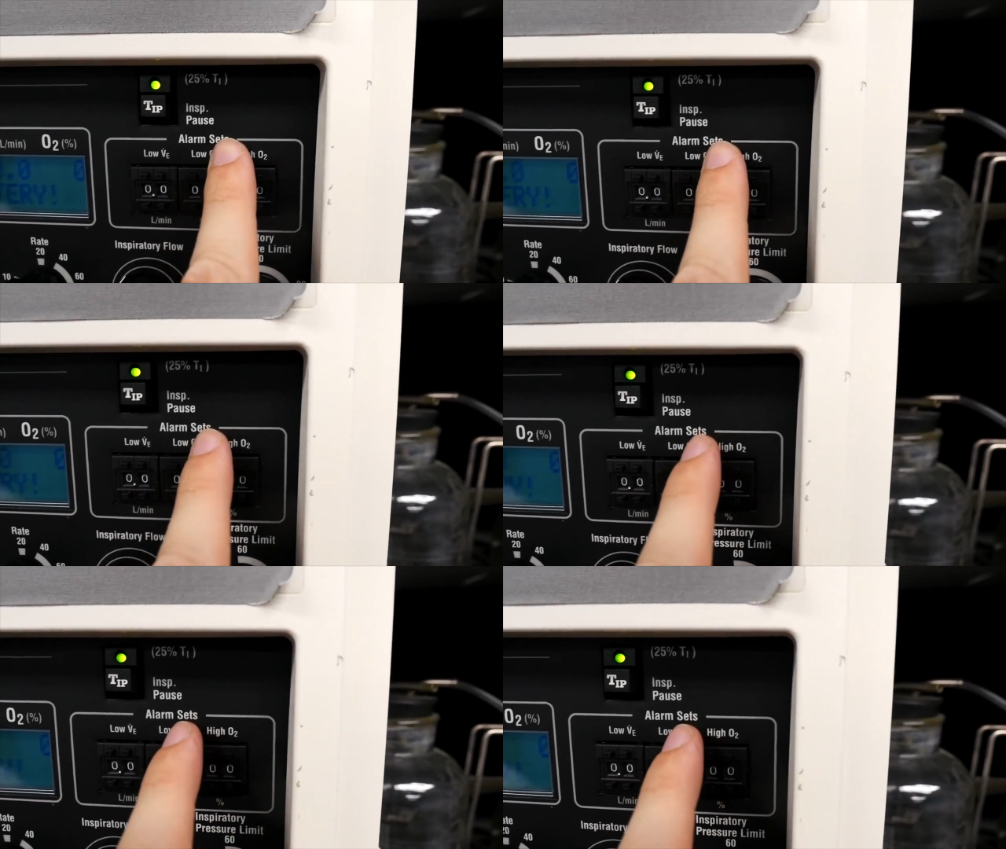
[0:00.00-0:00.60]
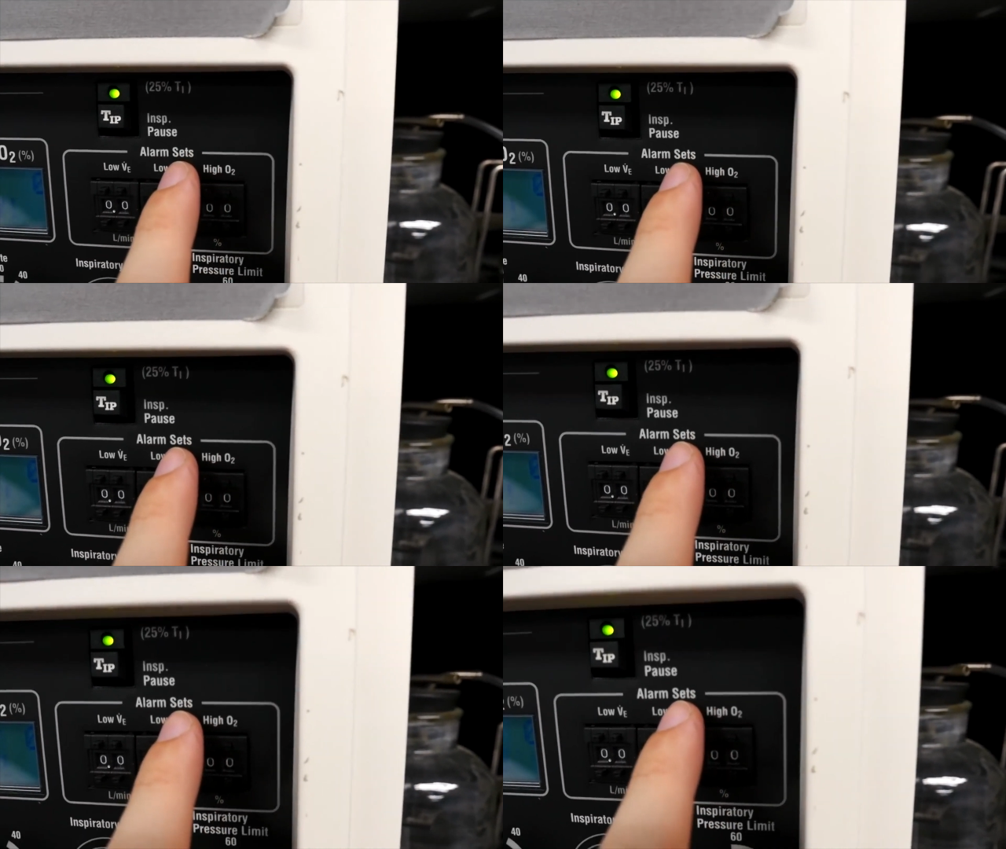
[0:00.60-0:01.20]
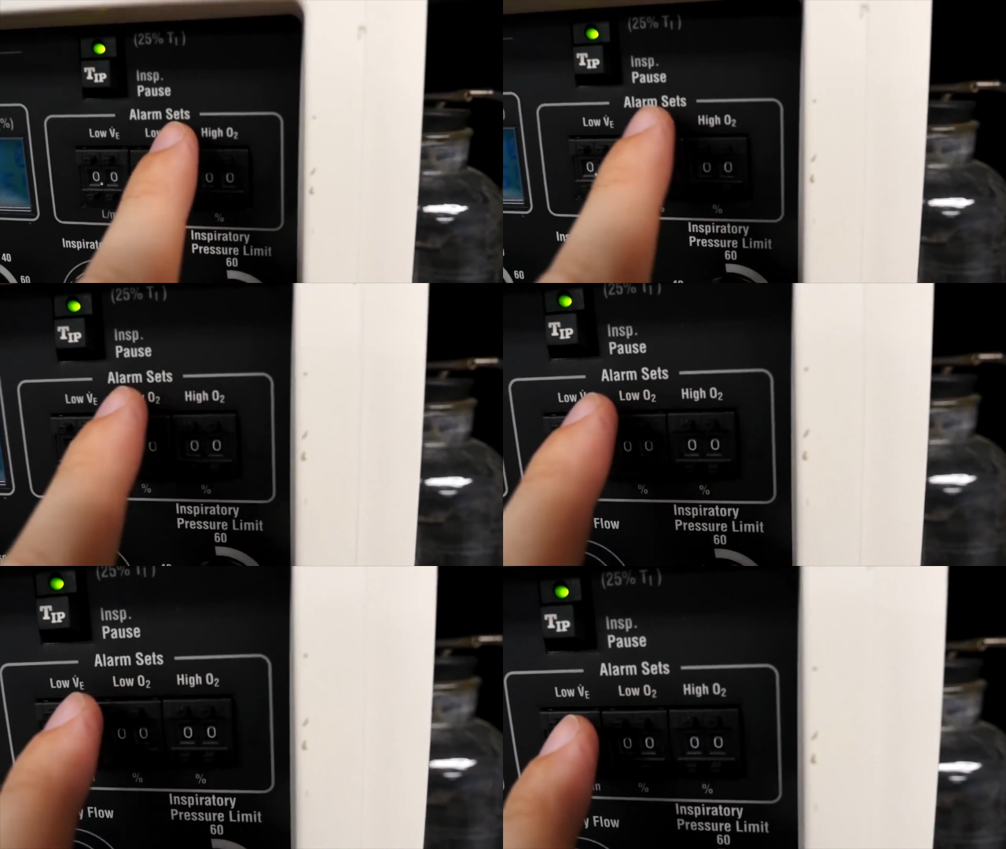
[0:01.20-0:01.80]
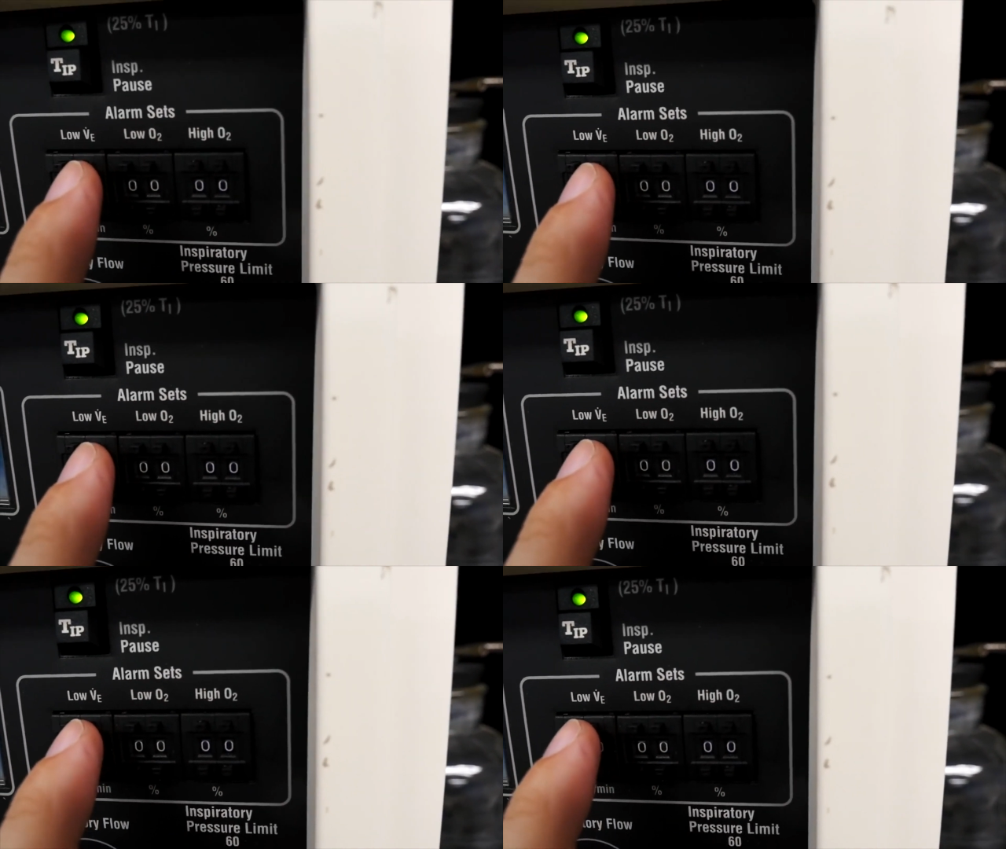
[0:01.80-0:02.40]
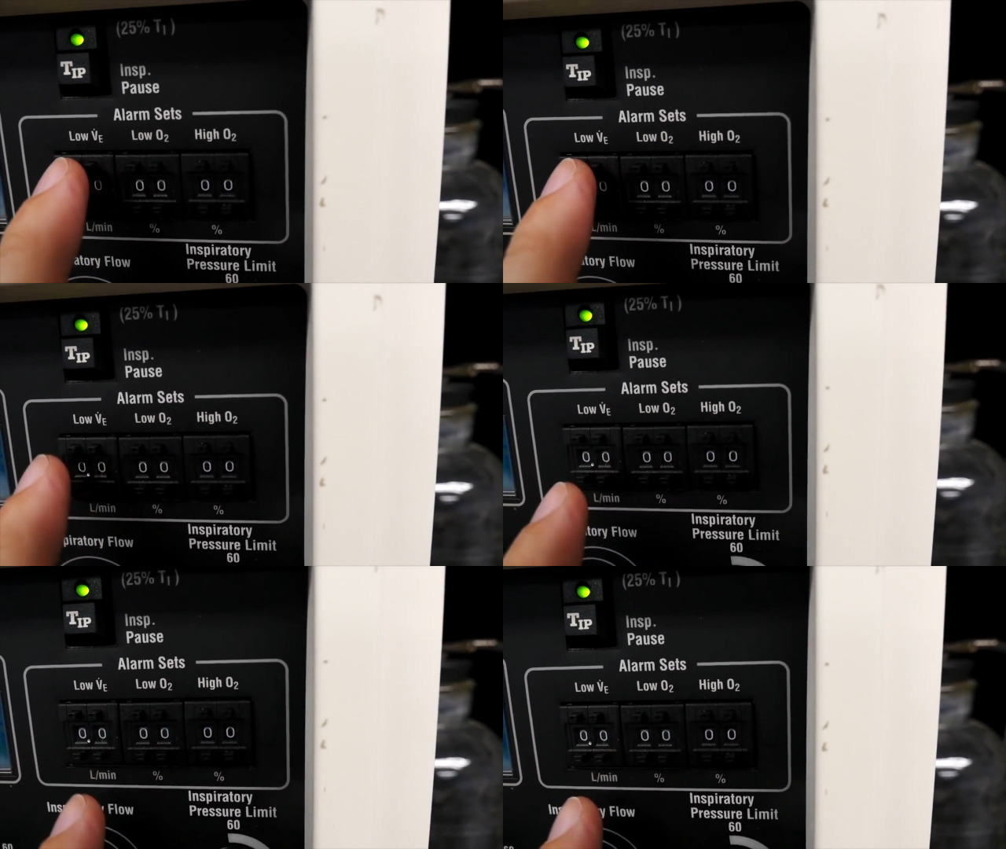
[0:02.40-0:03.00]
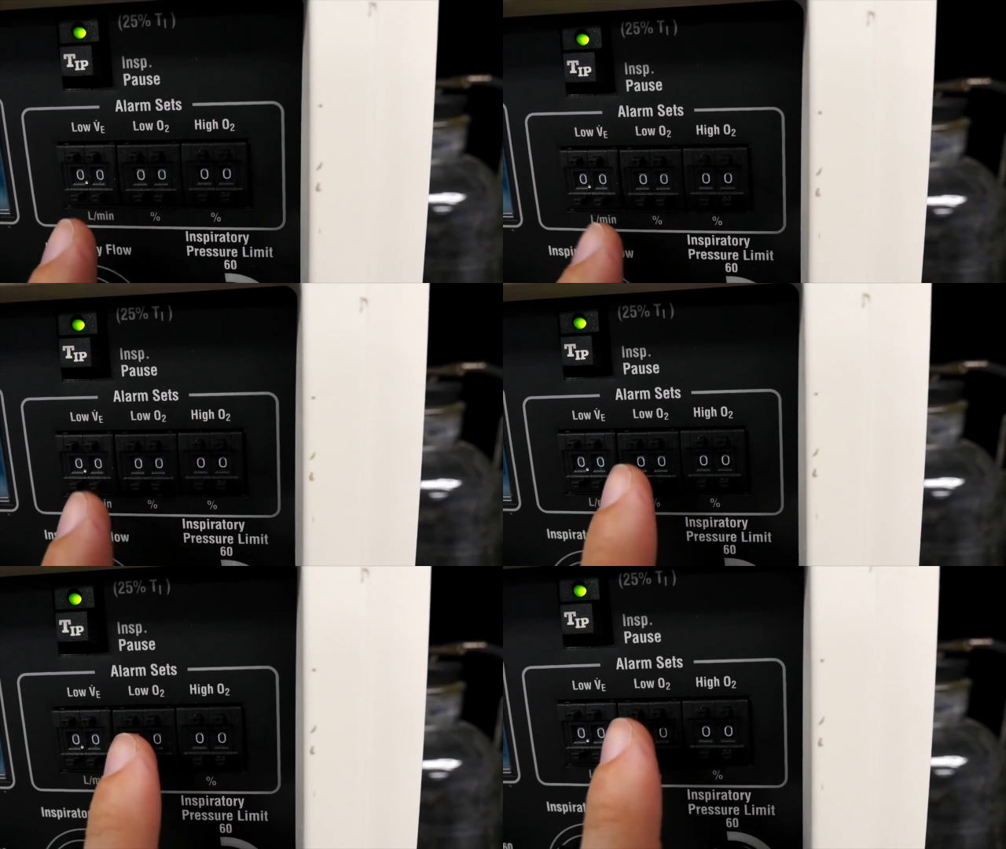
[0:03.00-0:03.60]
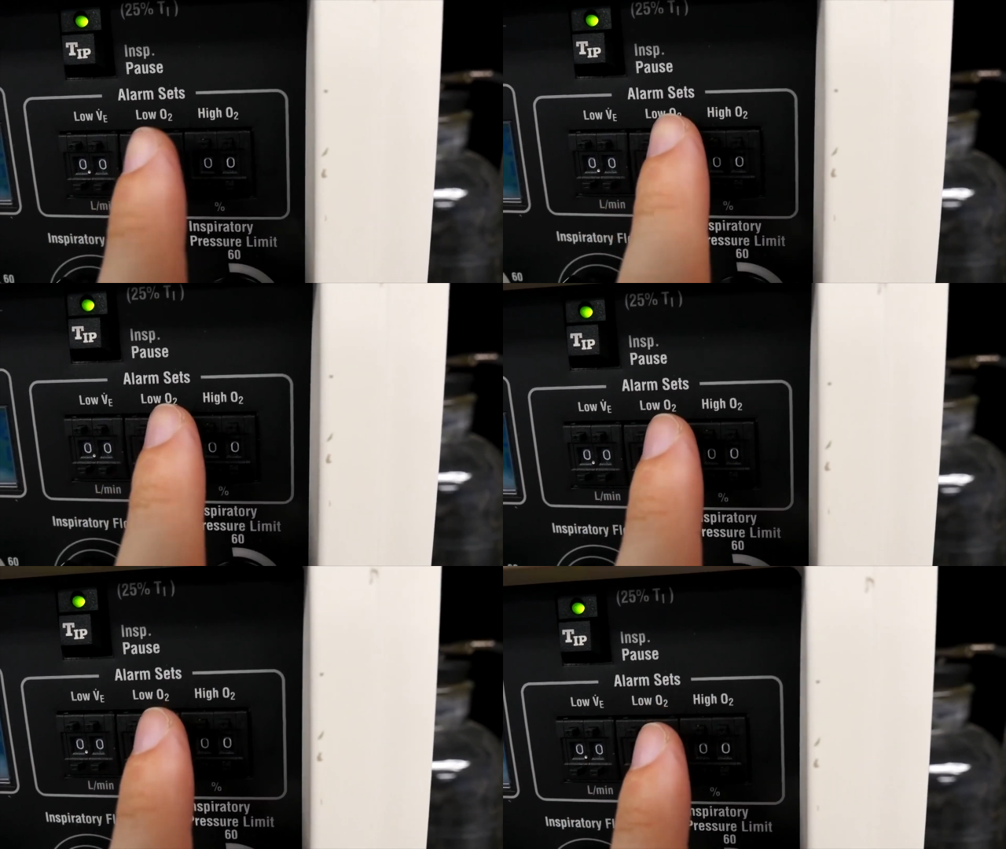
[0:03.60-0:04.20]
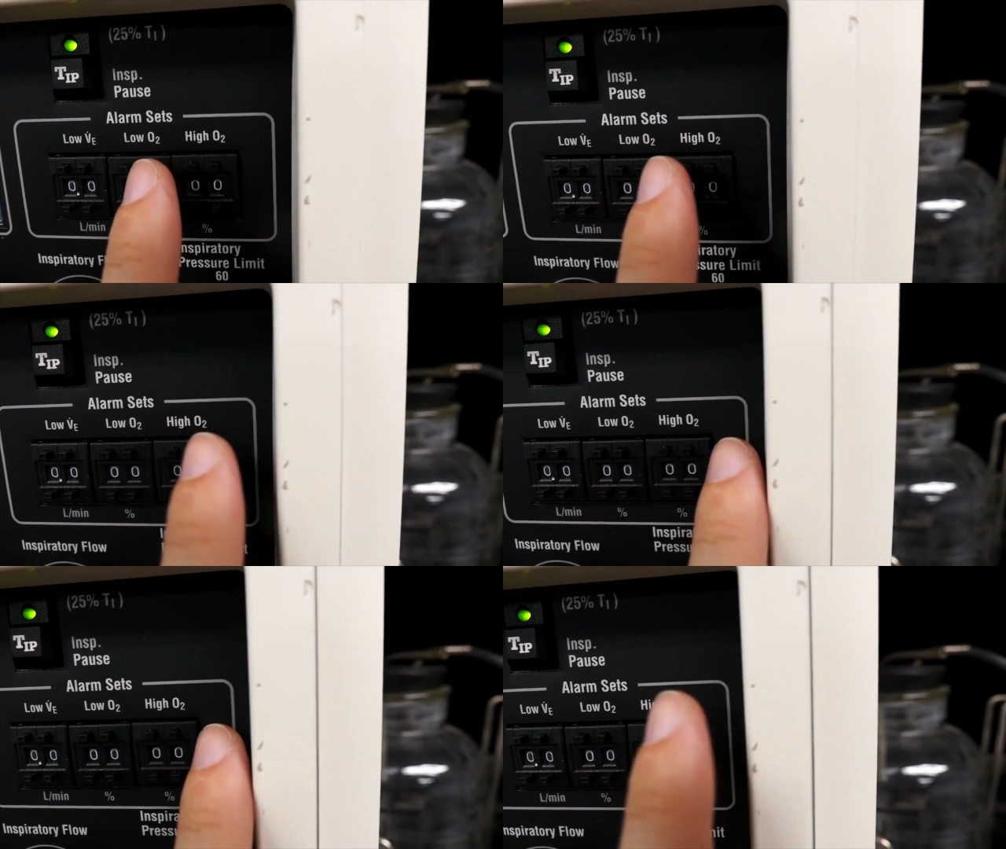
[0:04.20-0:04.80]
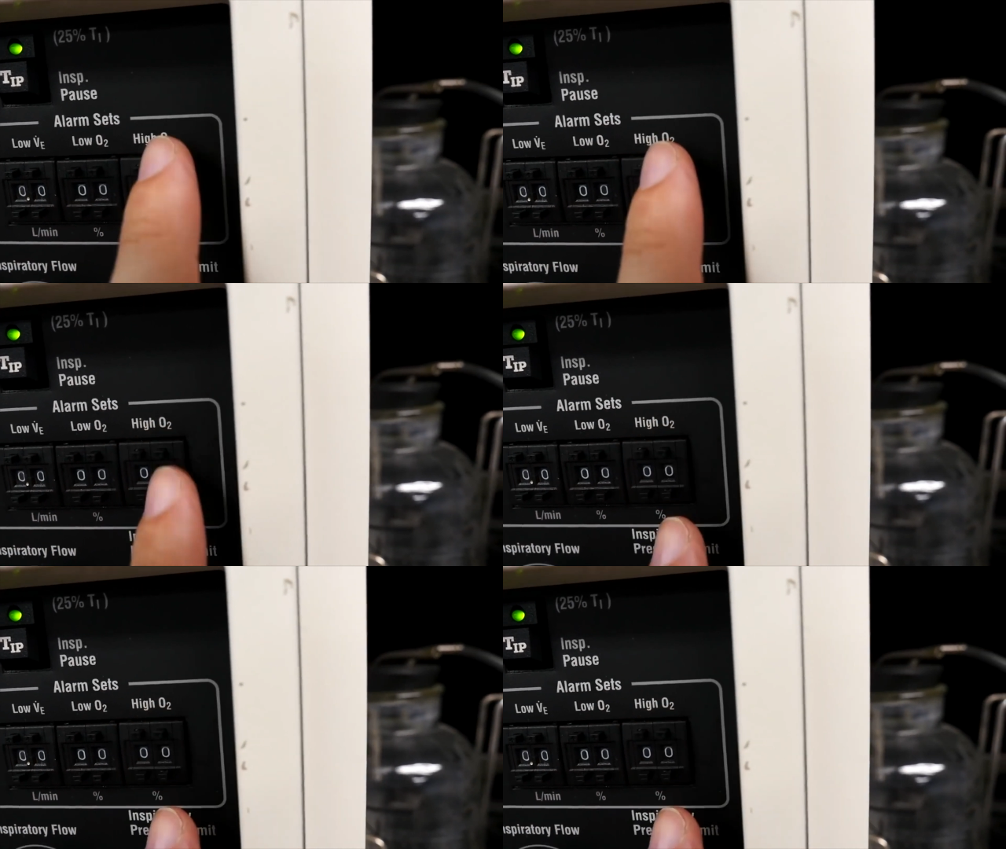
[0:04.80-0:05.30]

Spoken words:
[unreadable: no face in view]